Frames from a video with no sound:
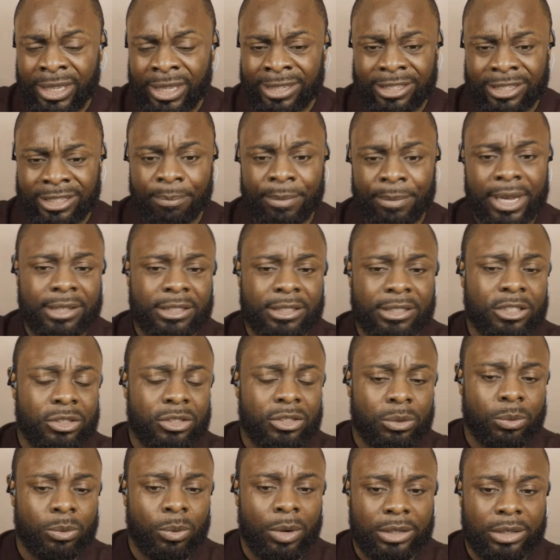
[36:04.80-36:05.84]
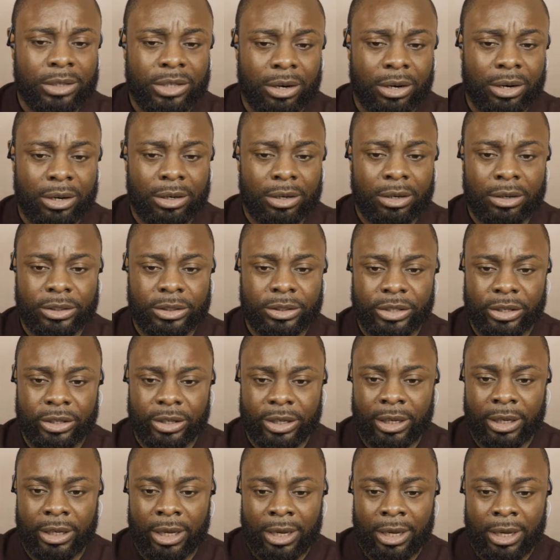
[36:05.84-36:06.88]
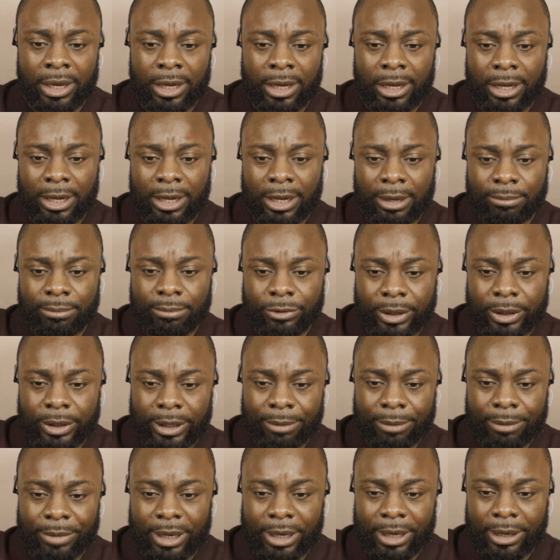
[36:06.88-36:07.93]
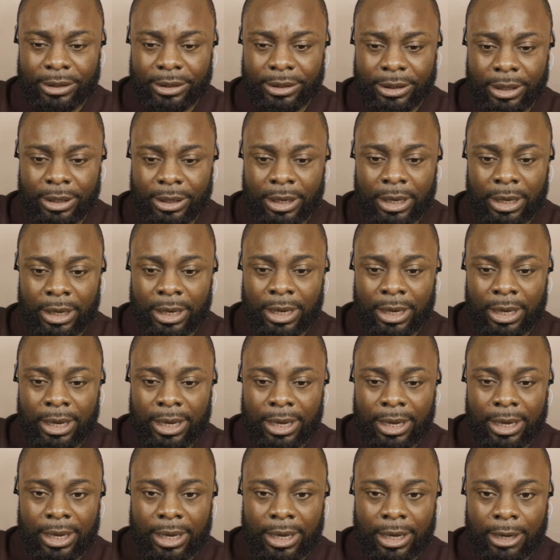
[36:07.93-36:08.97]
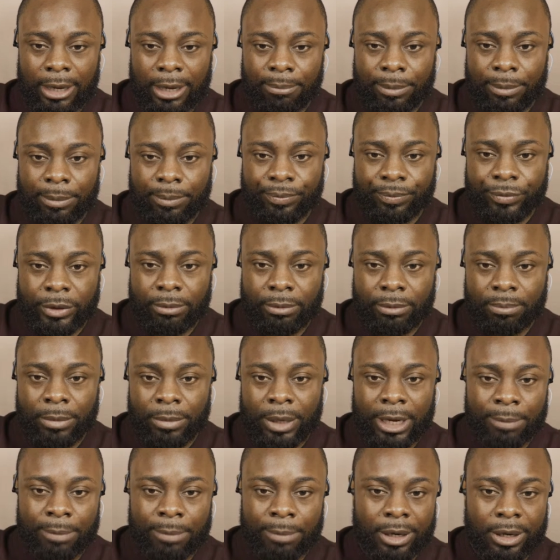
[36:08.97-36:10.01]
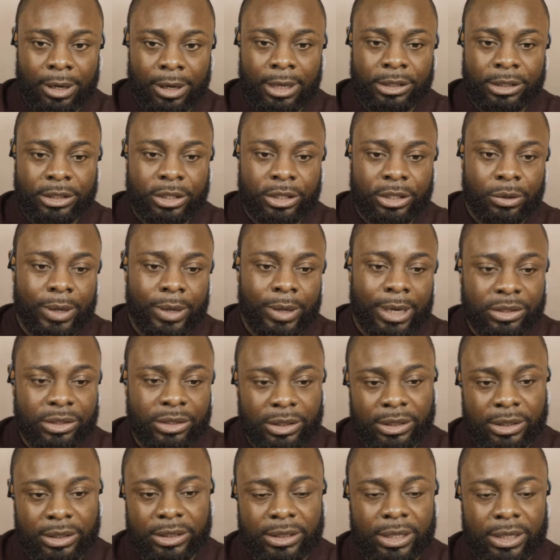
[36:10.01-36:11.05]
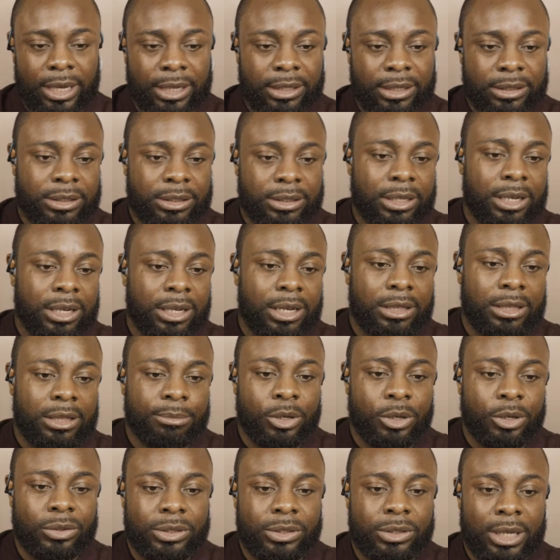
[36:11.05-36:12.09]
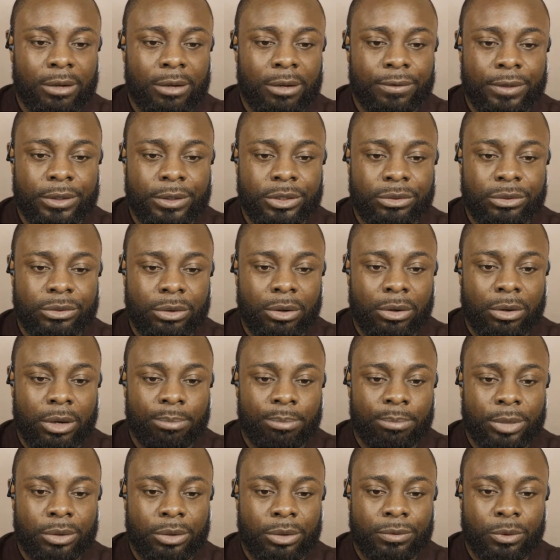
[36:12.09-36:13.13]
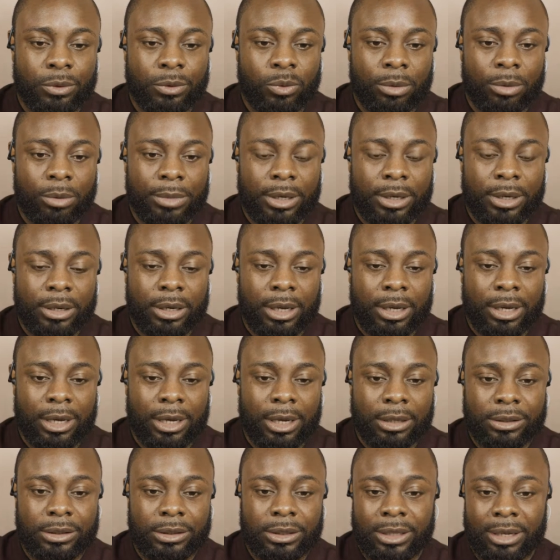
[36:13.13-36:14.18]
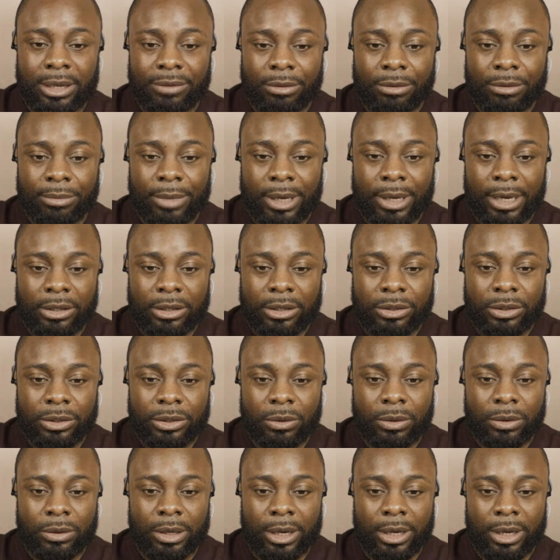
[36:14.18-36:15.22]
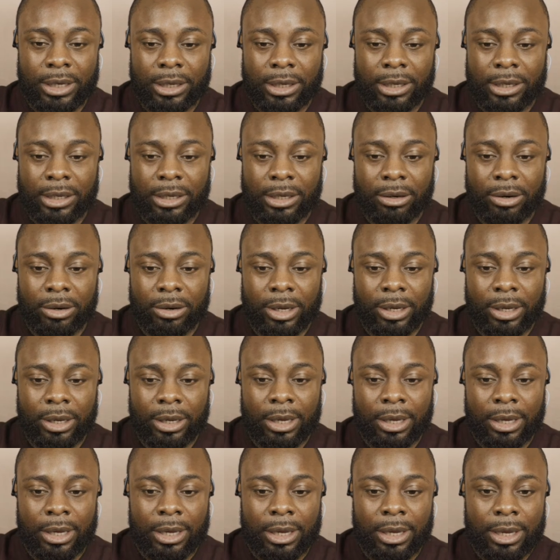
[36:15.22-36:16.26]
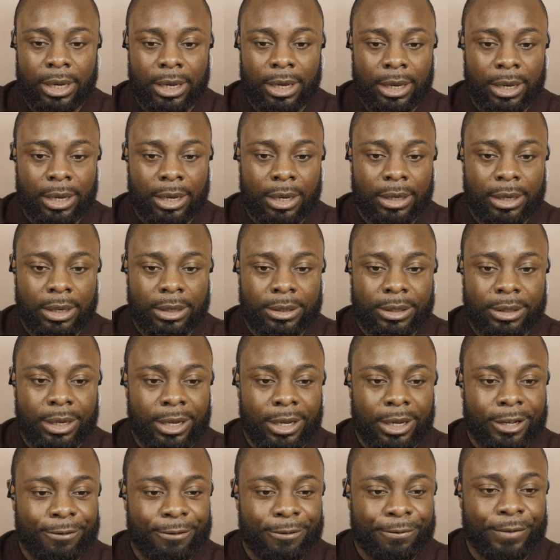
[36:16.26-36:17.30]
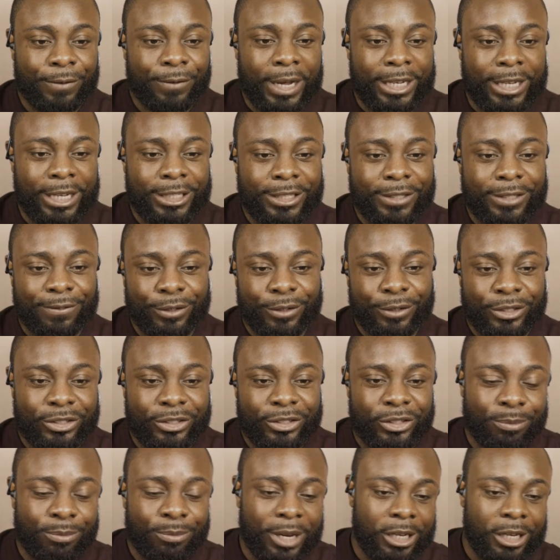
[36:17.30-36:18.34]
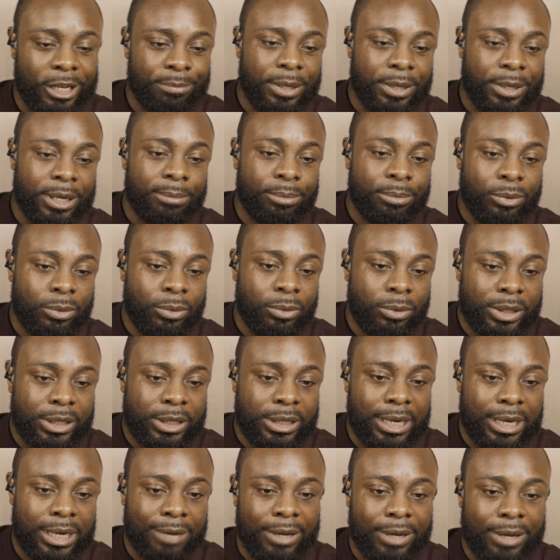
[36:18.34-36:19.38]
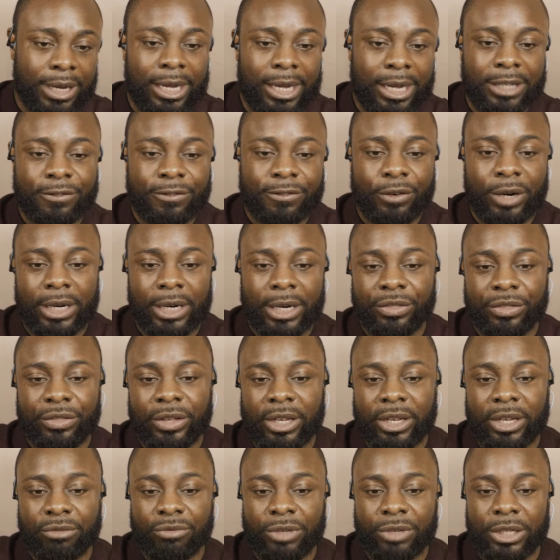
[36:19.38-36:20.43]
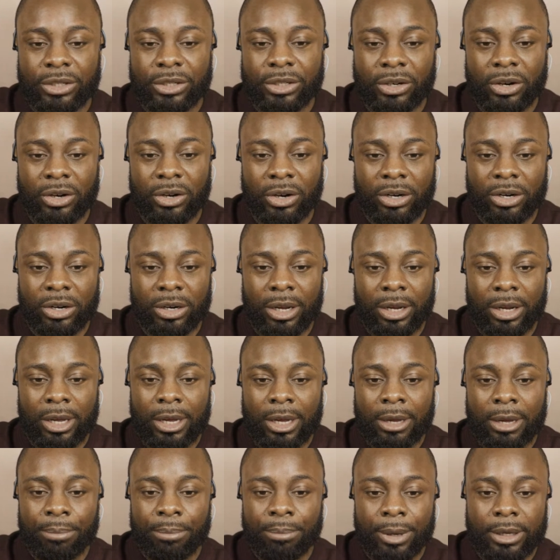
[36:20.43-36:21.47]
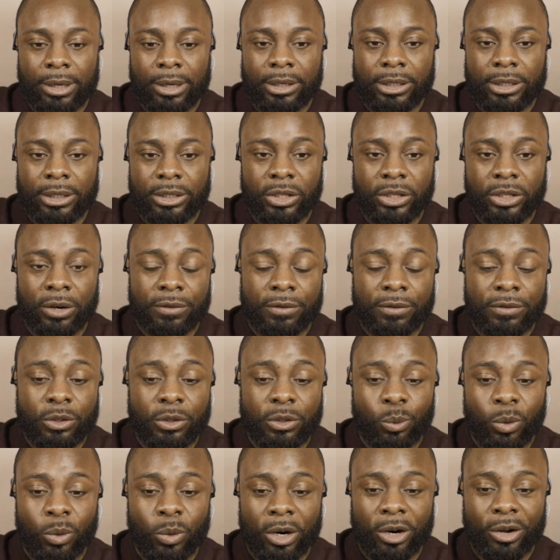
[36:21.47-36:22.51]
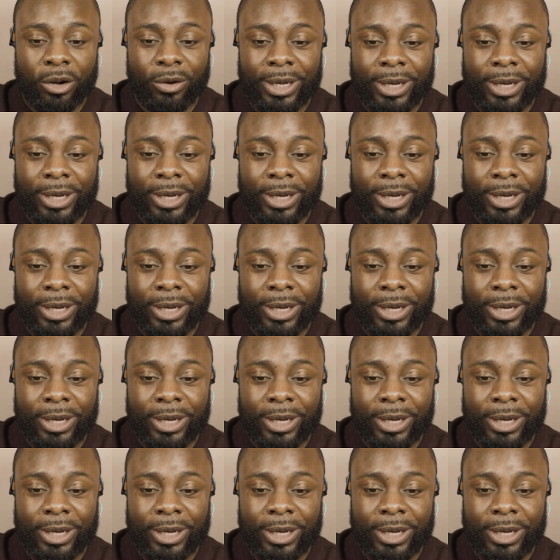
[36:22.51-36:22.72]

amazing to watch her and her journey. Really amazing. Maya Palacio actually says the most selfless, strong, and beautiful woman she's ever met. So kind and caring, and fights for so many people. Never asks for anything in return, but deserves the world.